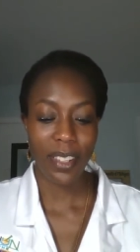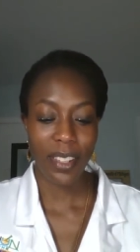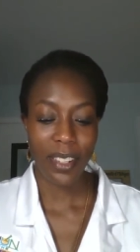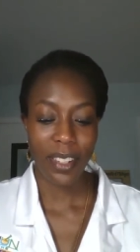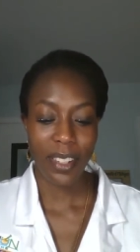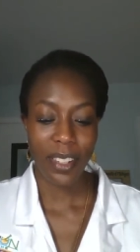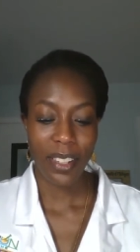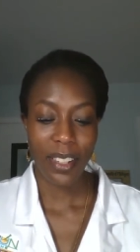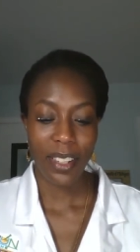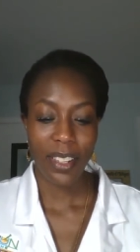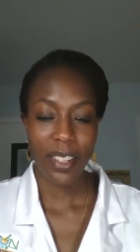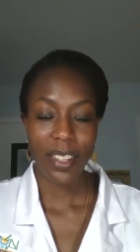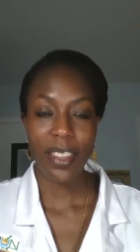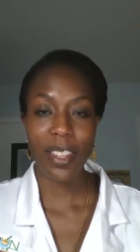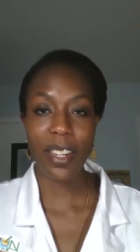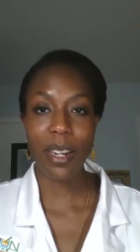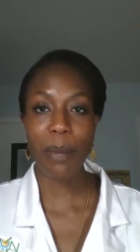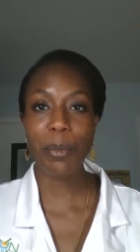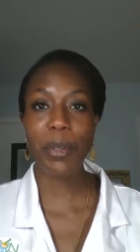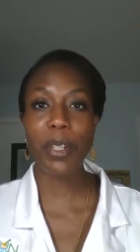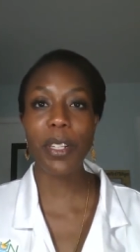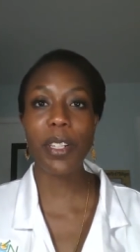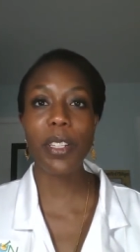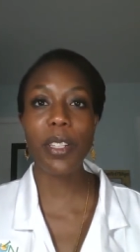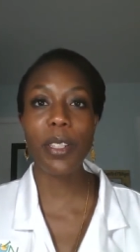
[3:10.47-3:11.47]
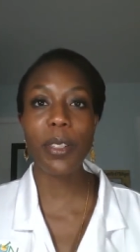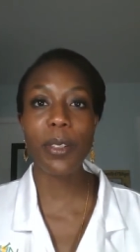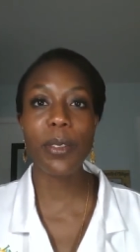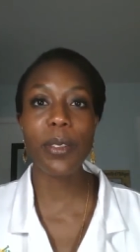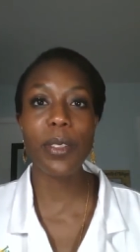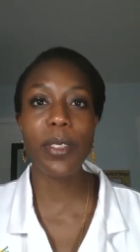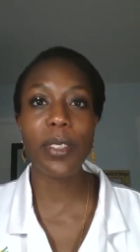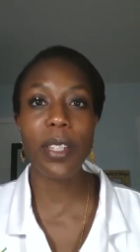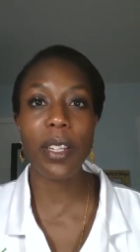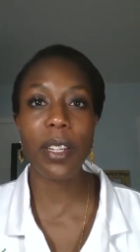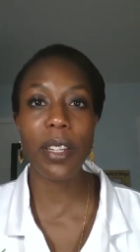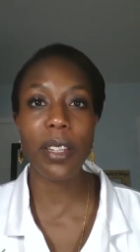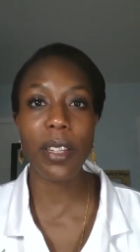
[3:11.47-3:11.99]
that I'm going to use
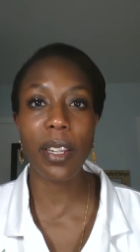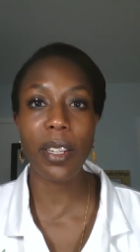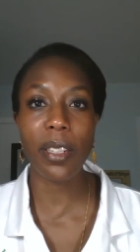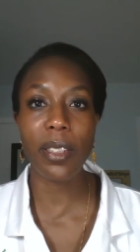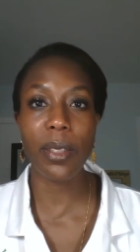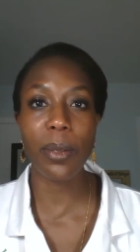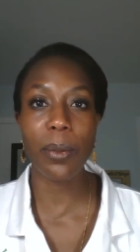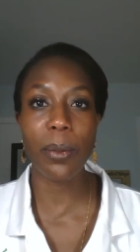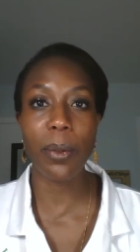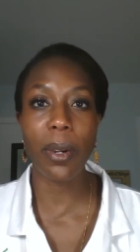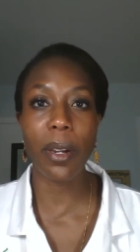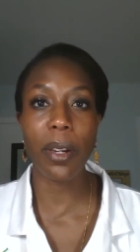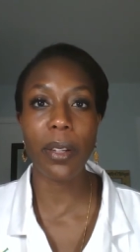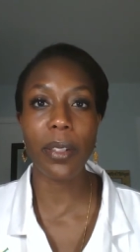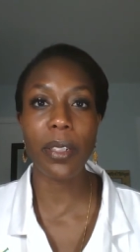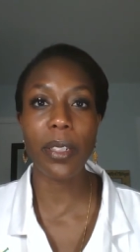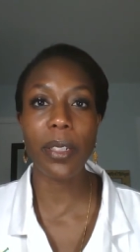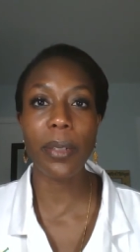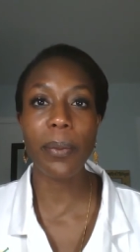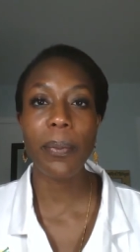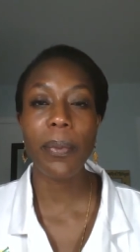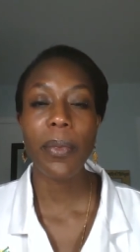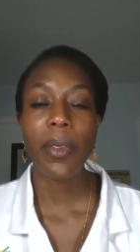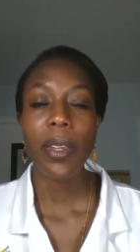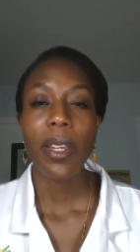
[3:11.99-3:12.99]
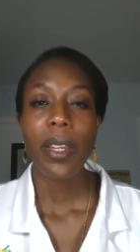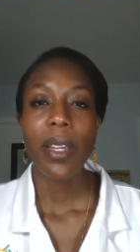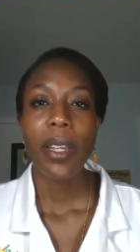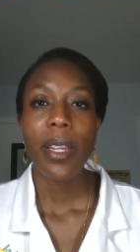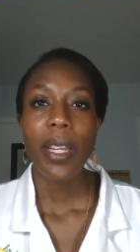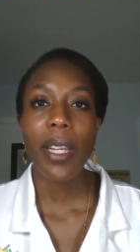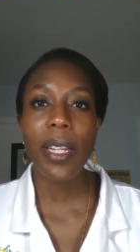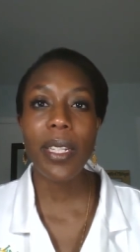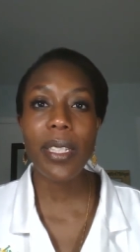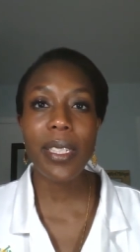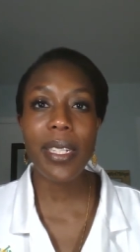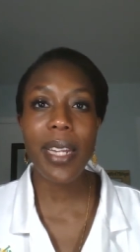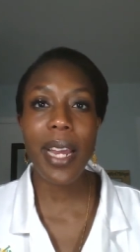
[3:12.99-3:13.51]
to collect the water.
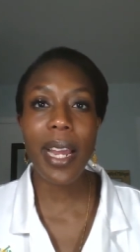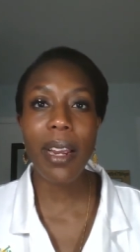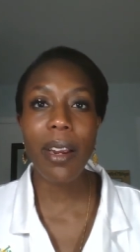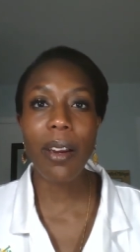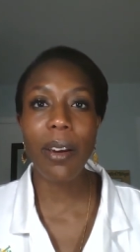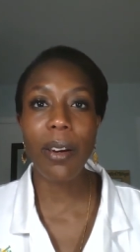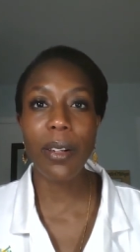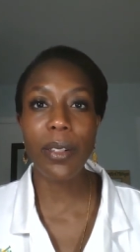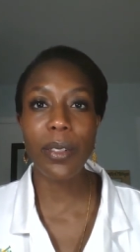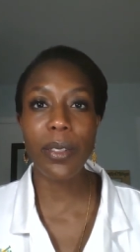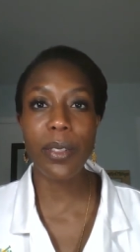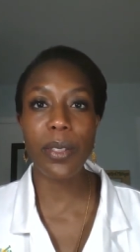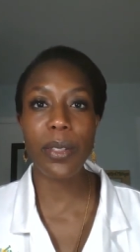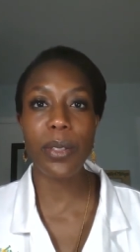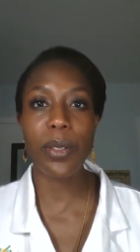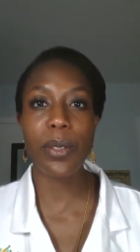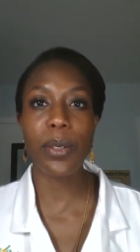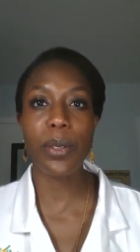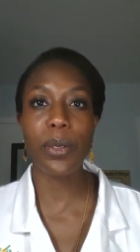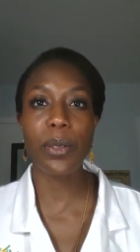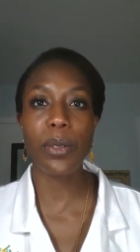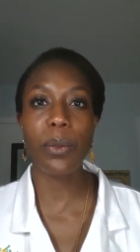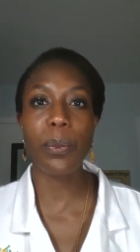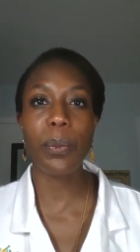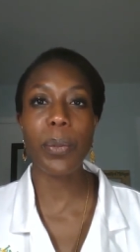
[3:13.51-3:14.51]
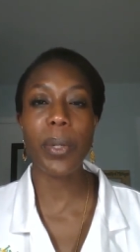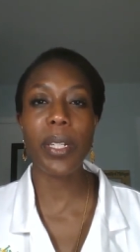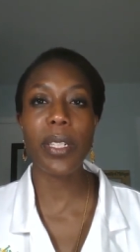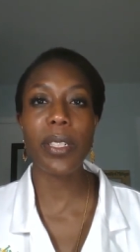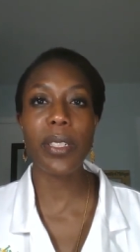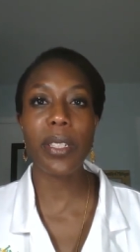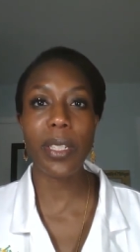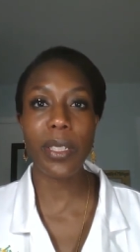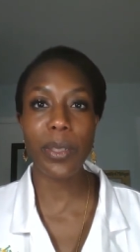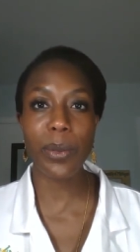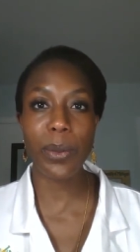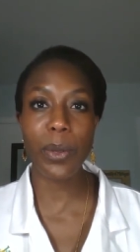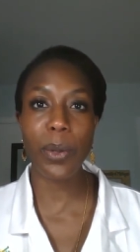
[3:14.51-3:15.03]
It's not hard to do, but it
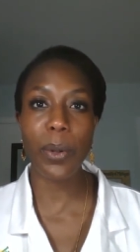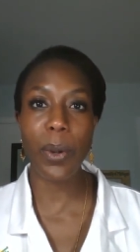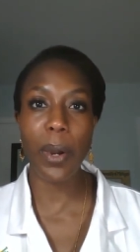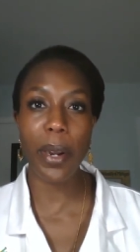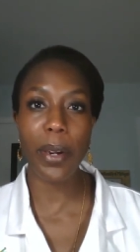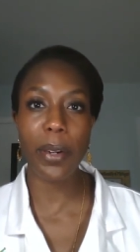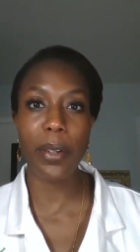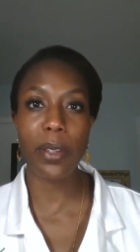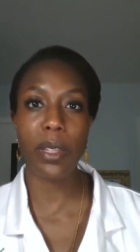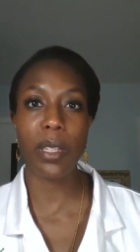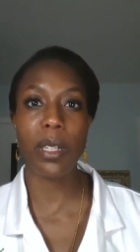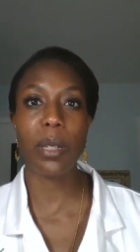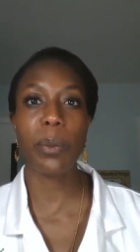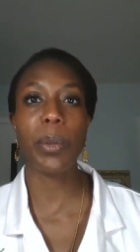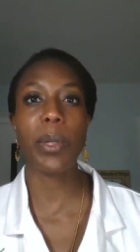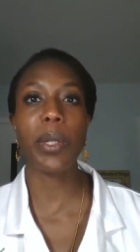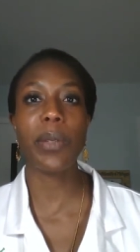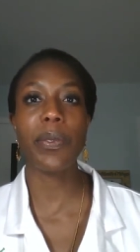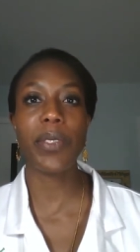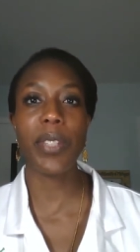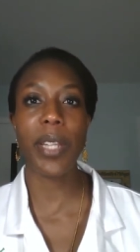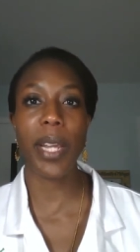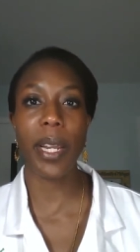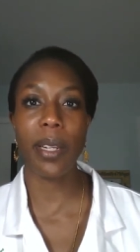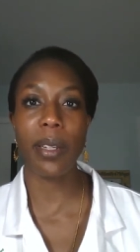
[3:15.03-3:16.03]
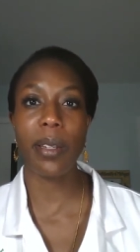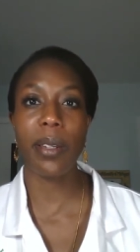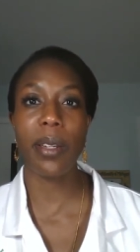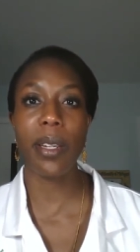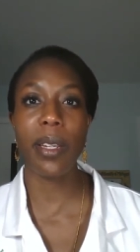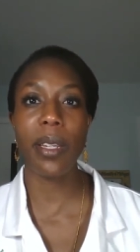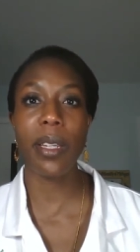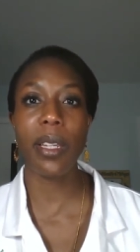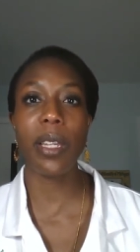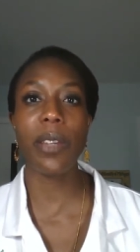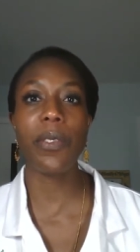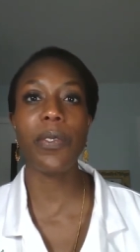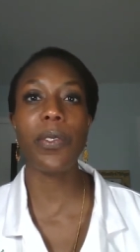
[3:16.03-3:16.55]
does require a little bit of
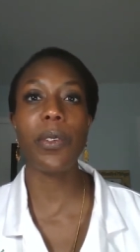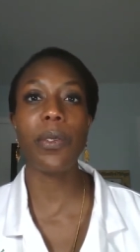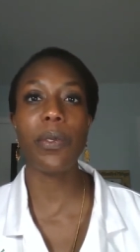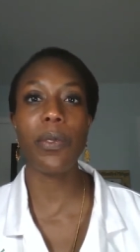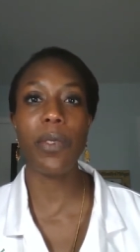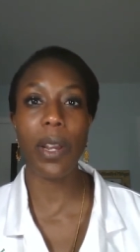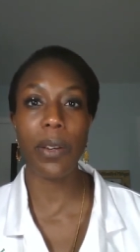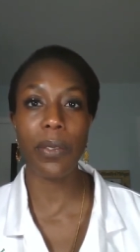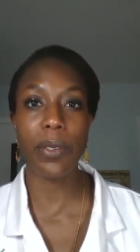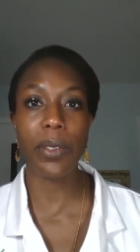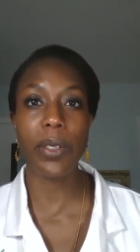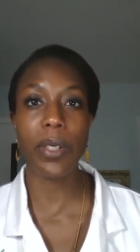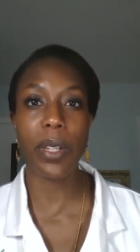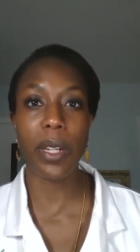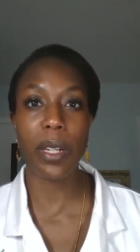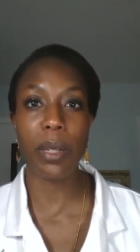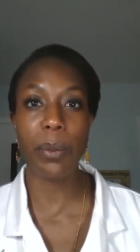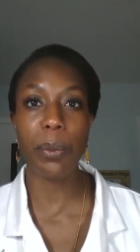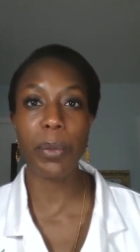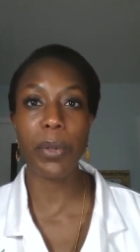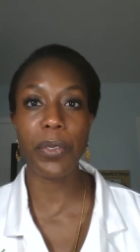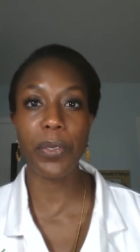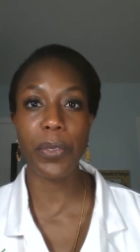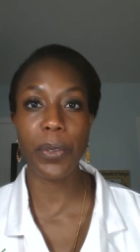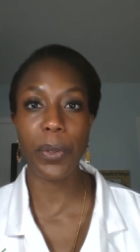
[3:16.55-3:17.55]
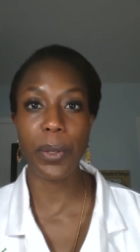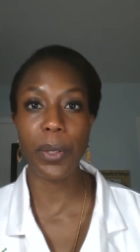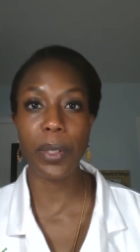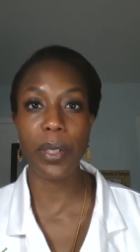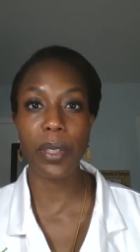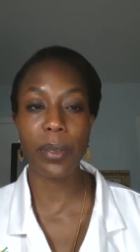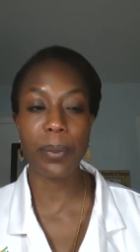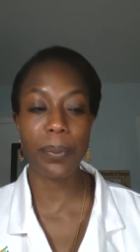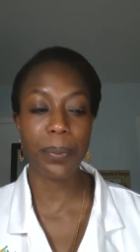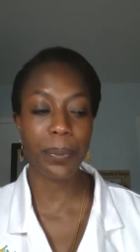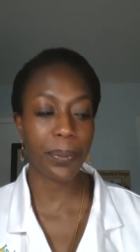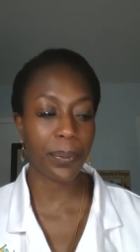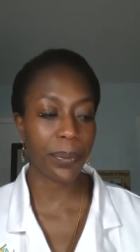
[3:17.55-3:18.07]
technique if you've never done it before.